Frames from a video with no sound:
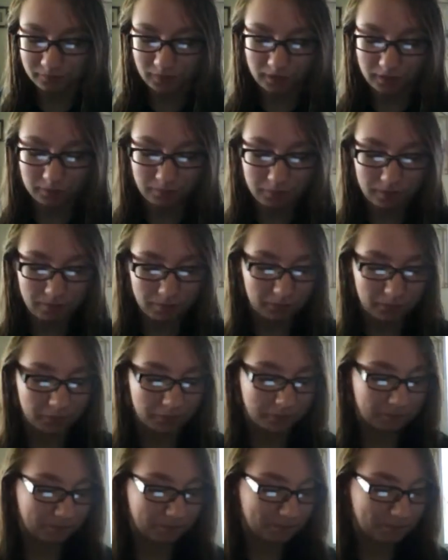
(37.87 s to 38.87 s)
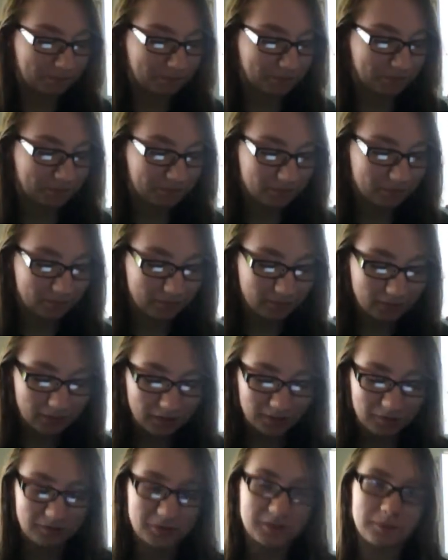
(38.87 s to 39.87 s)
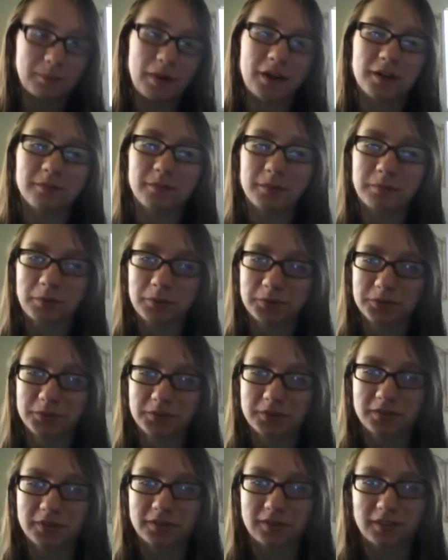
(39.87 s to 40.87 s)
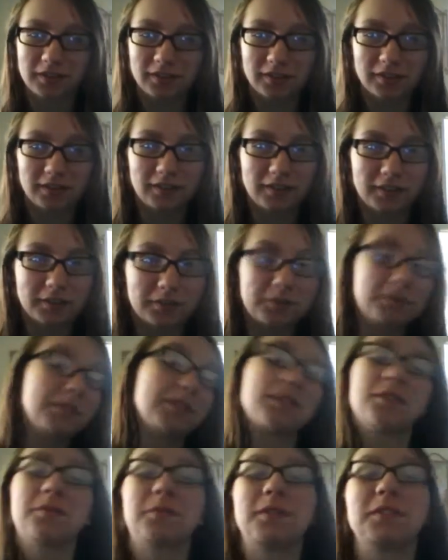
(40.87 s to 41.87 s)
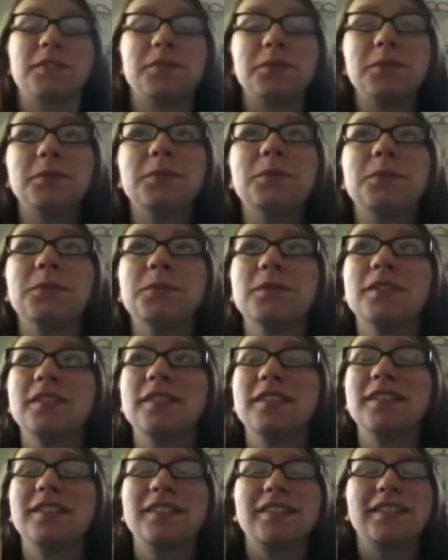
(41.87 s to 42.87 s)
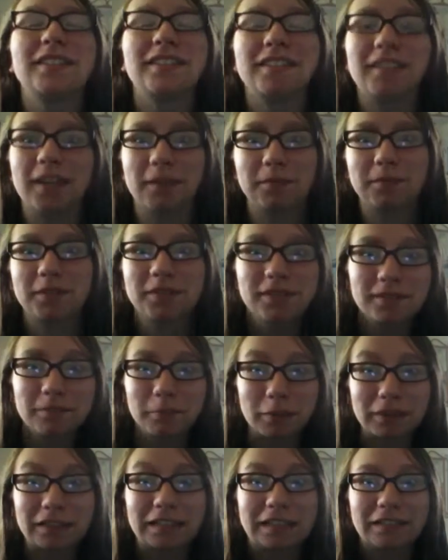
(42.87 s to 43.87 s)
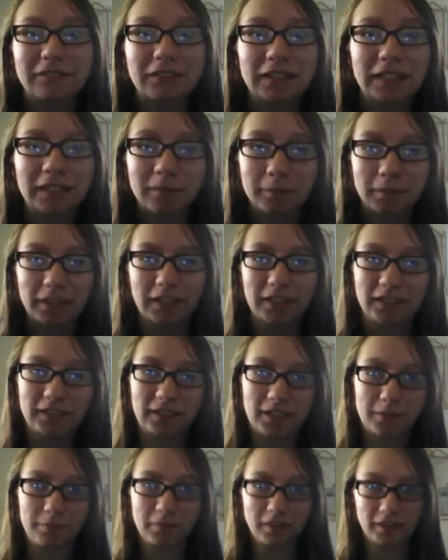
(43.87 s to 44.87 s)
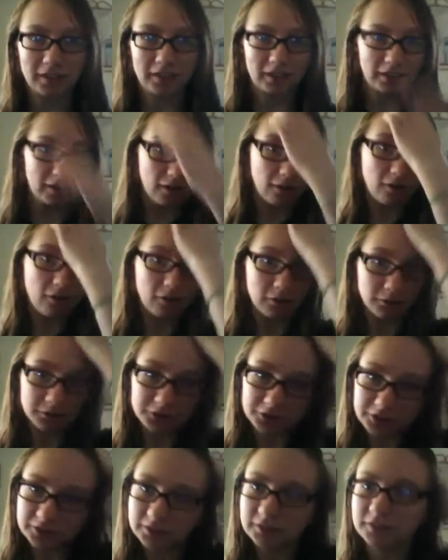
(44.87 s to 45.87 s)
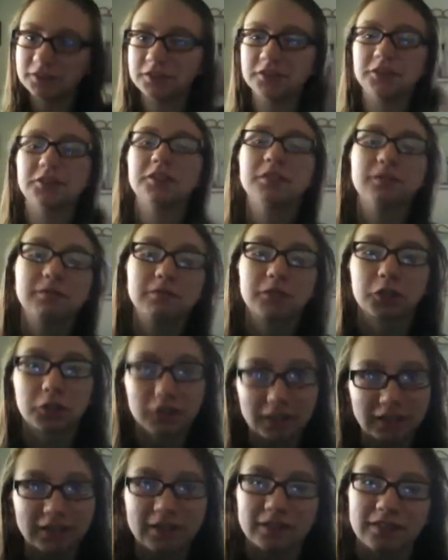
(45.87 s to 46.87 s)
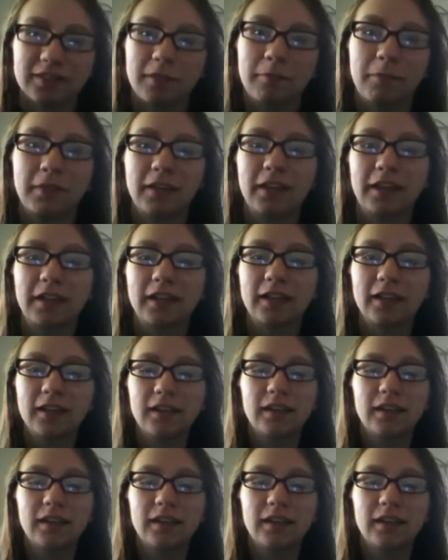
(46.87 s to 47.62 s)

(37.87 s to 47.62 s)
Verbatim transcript: The people who inspired me most was the ones who kept believing in me and kept thinking, oh, she, she'll turn into something.